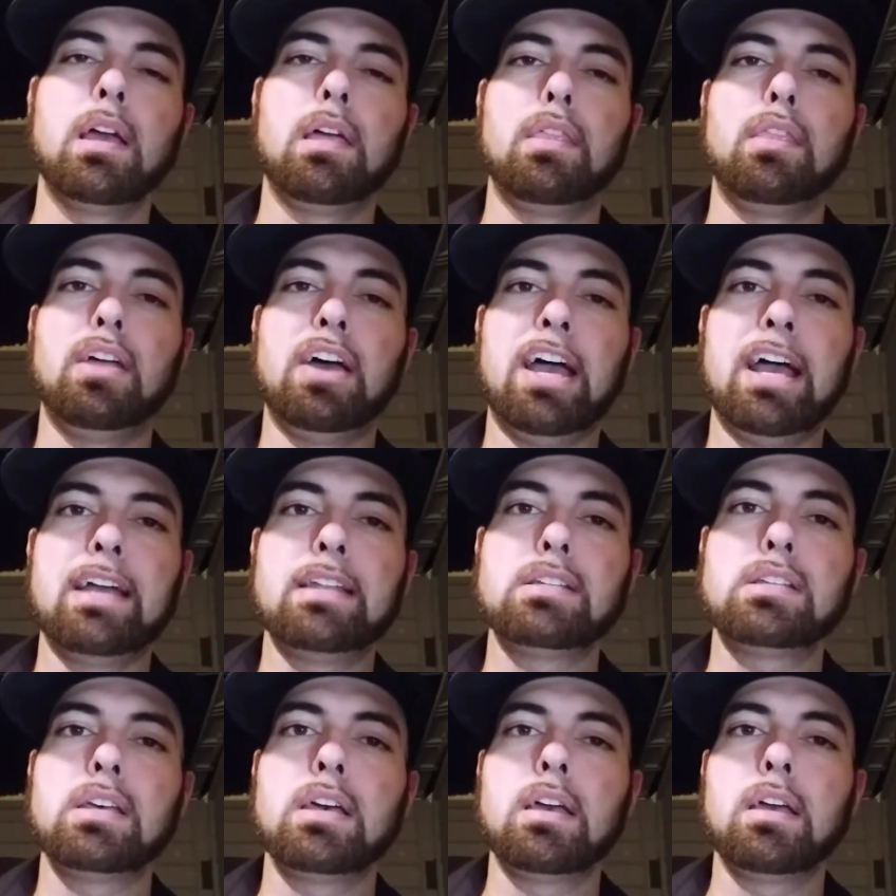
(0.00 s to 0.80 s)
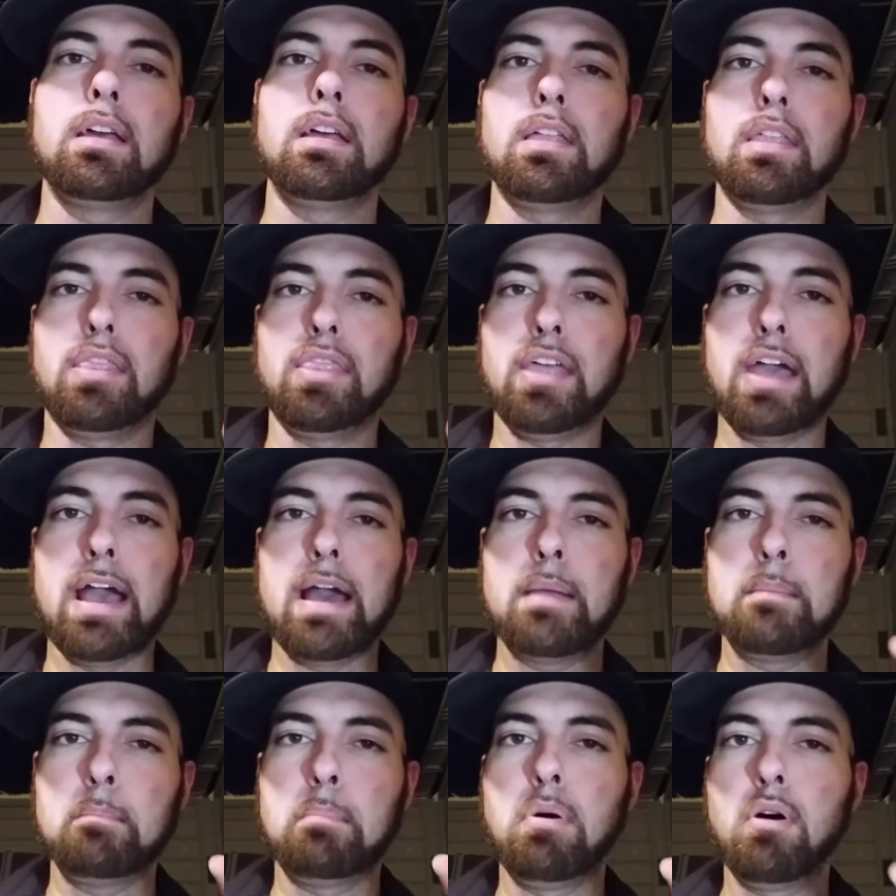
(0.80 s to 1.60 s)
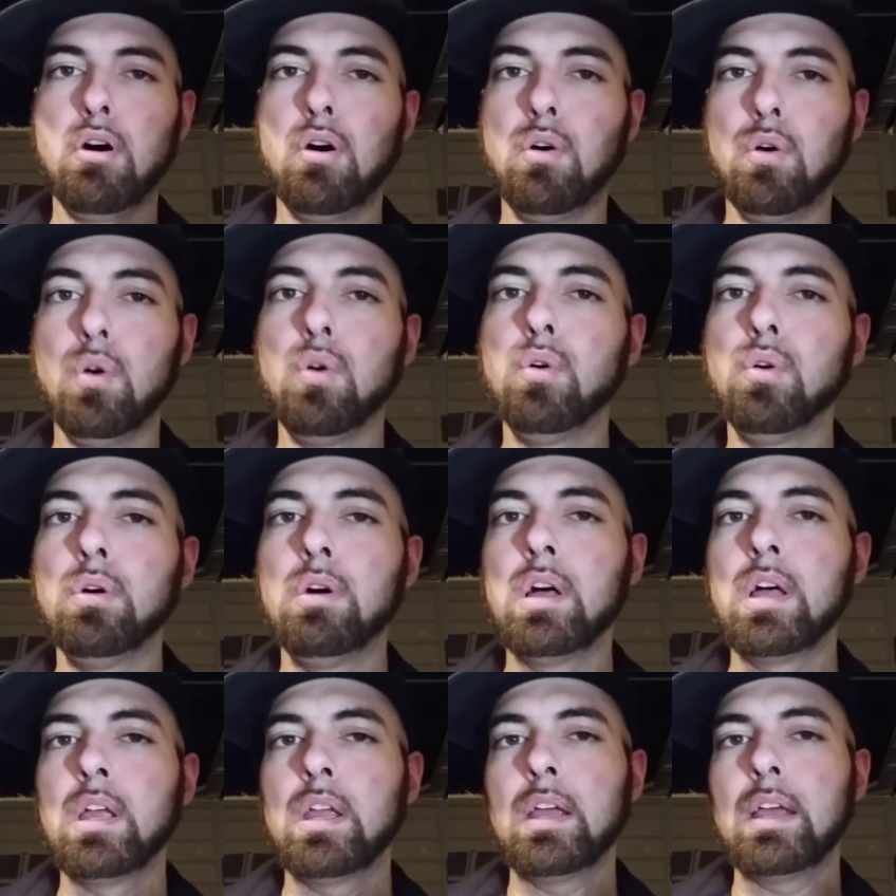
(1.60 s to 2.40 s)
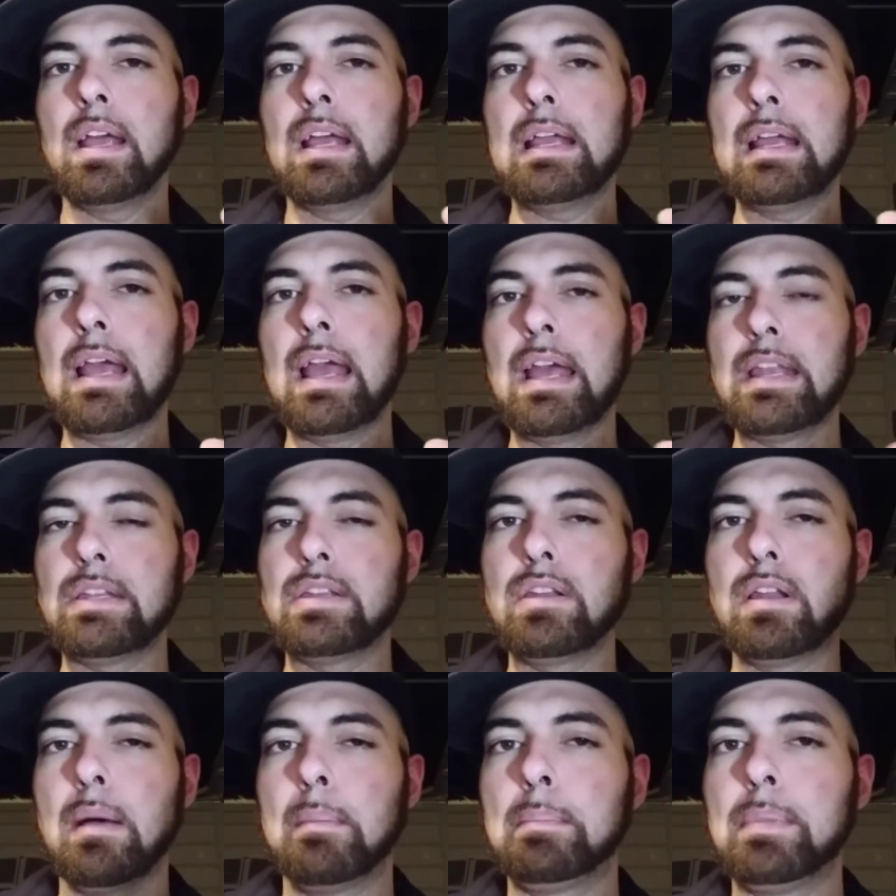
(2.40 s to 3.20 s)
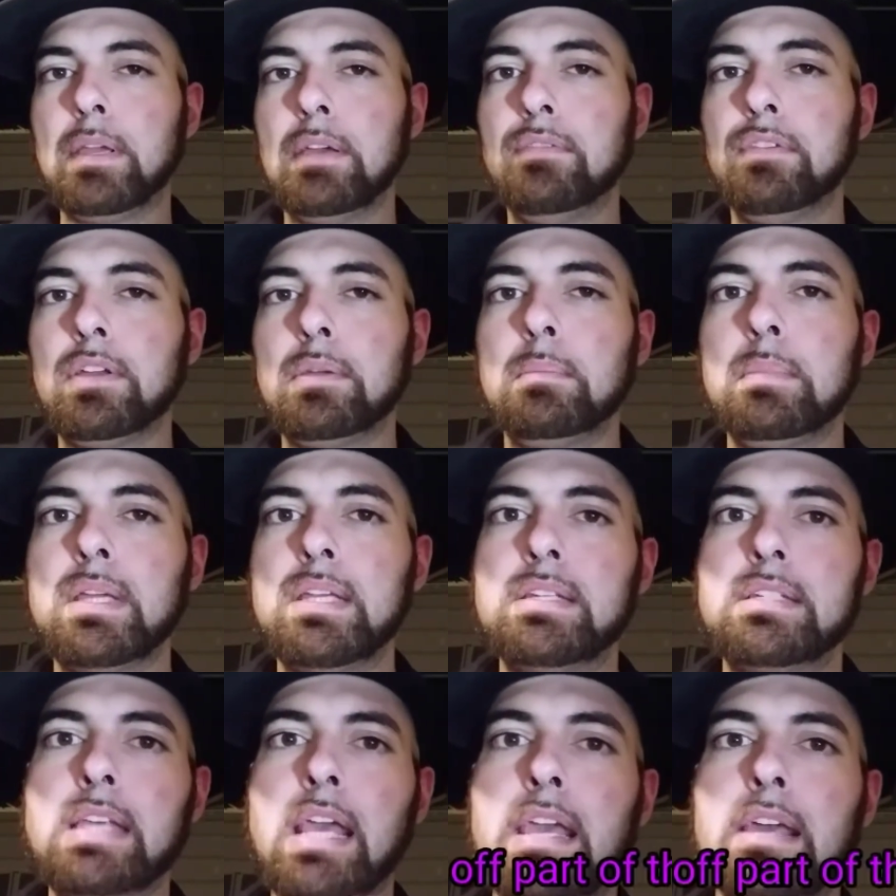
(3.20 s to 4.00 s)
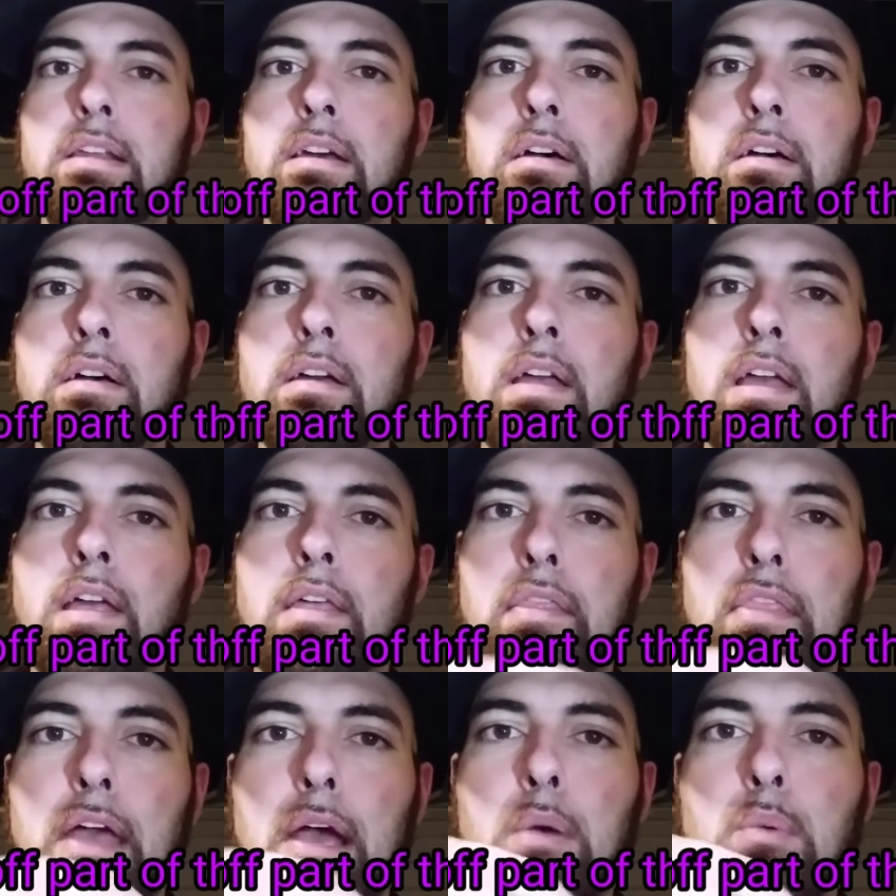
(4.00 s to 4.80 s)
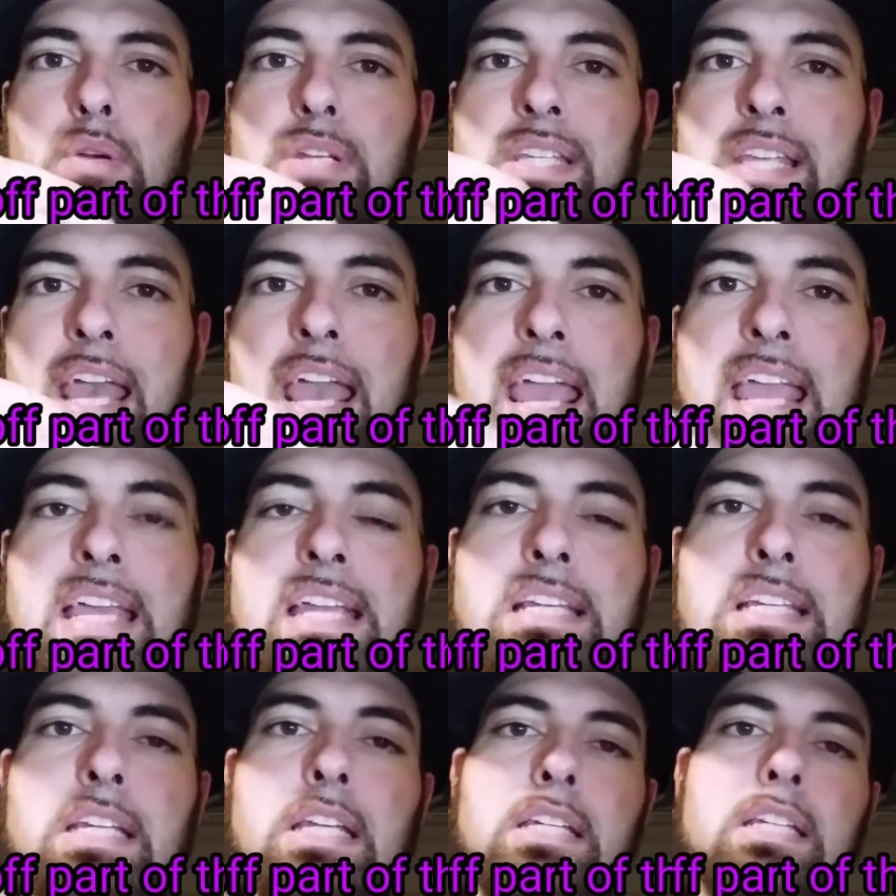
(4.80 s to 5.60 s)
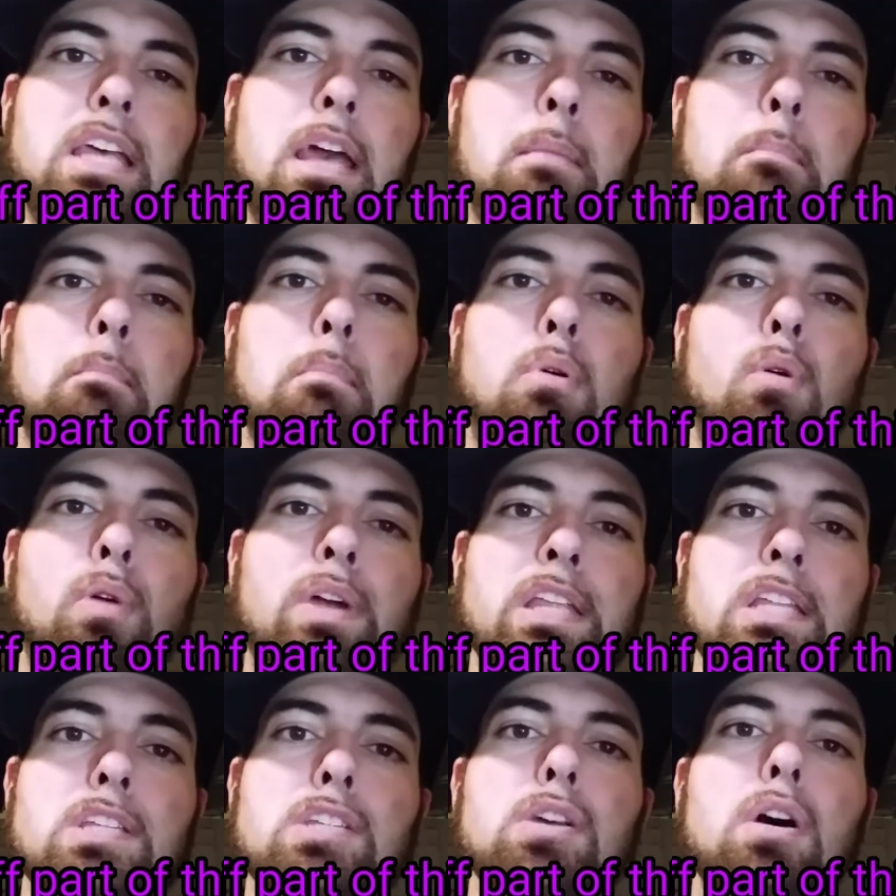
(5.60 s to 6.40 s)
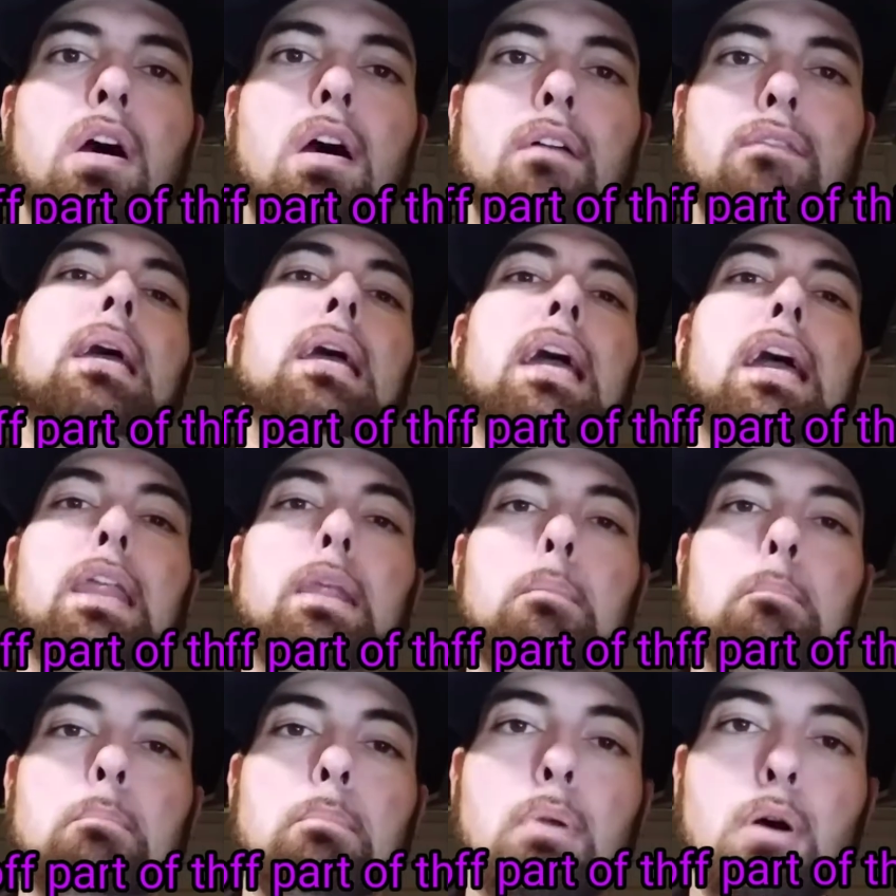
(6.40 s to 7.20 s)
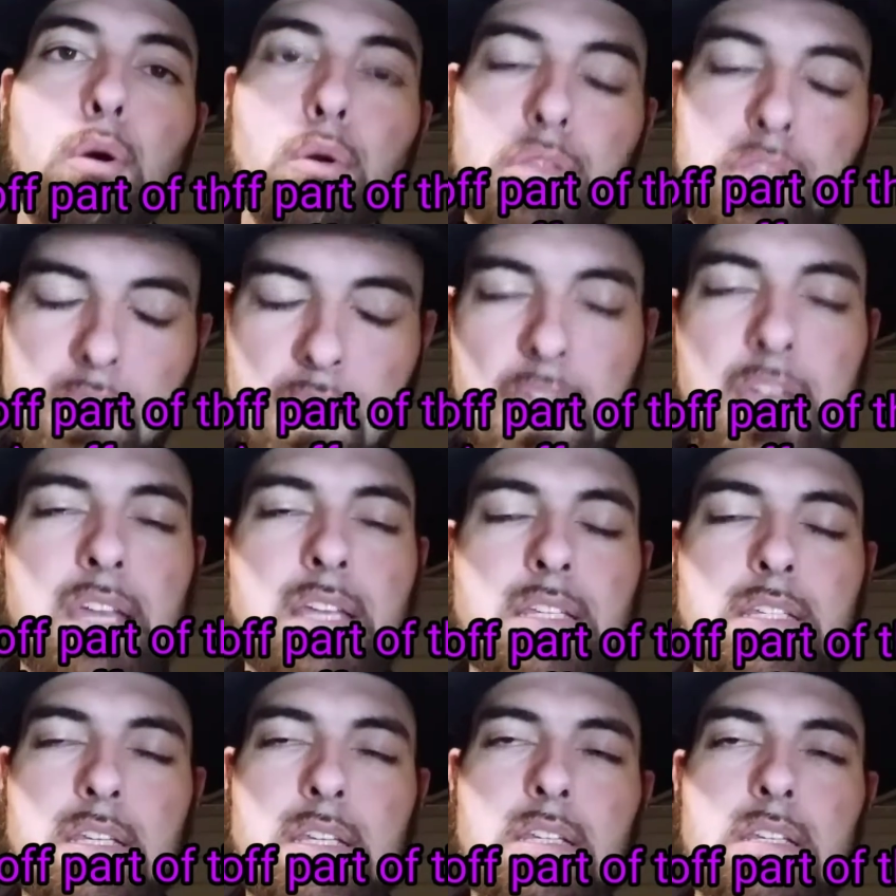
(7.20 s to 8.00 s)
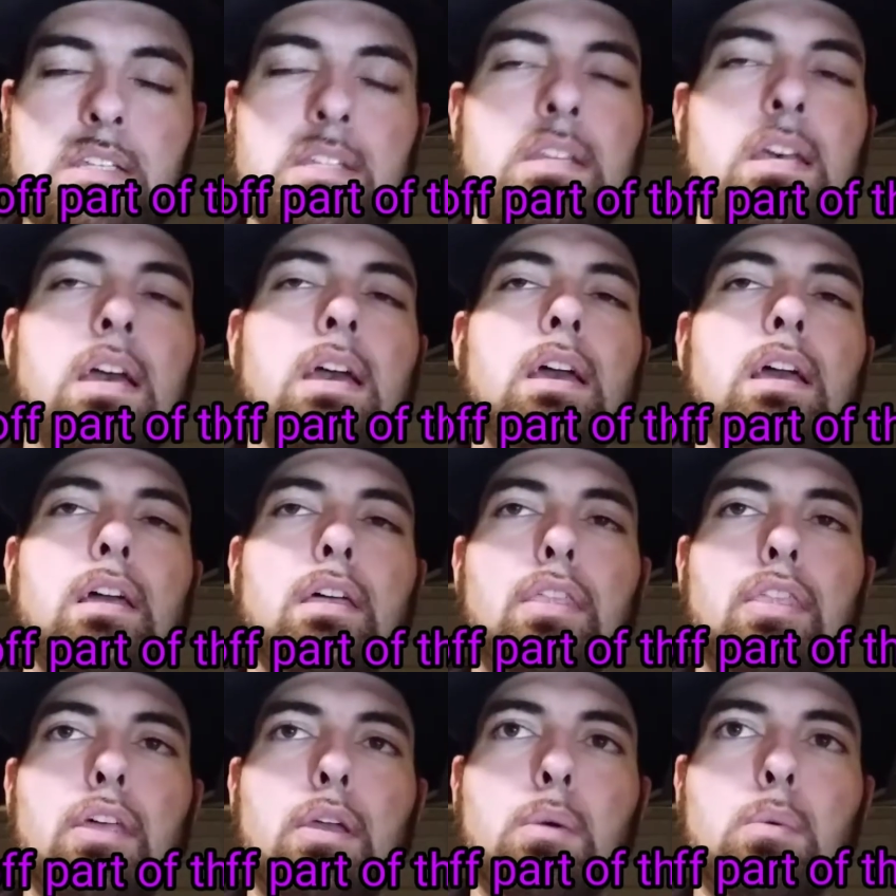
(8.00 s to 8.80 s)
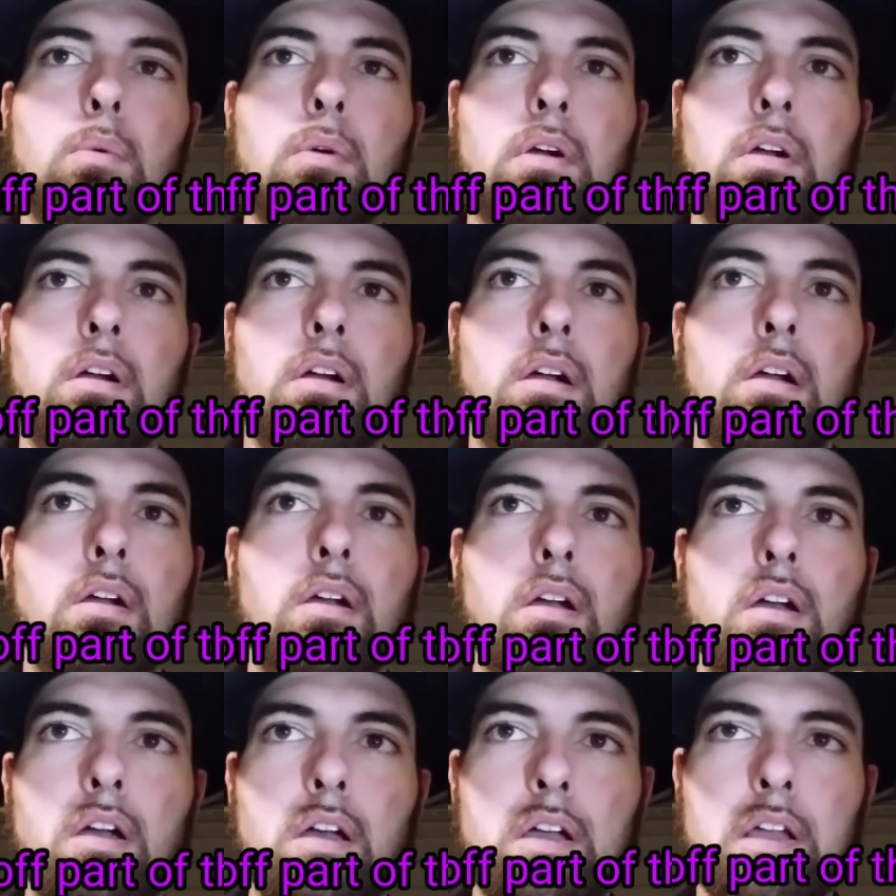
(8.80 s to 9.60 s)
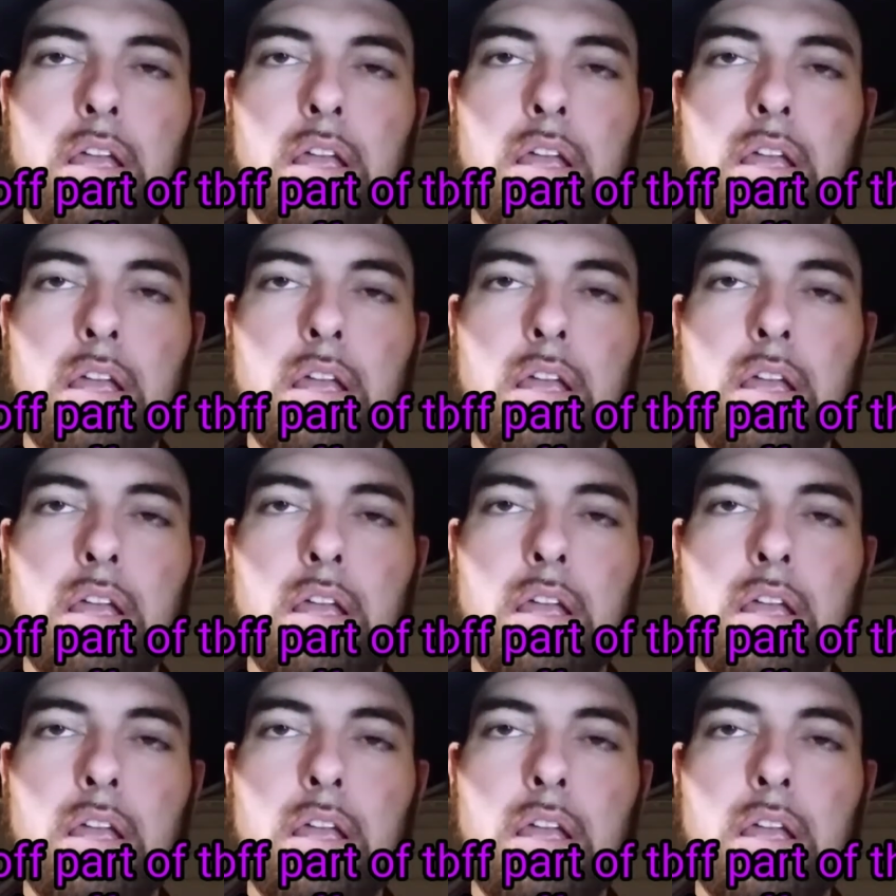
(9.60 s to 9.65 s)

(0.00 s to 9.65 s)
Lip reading: That poll ended up giving me data that was 8 to 10 points off, and in both cases, they were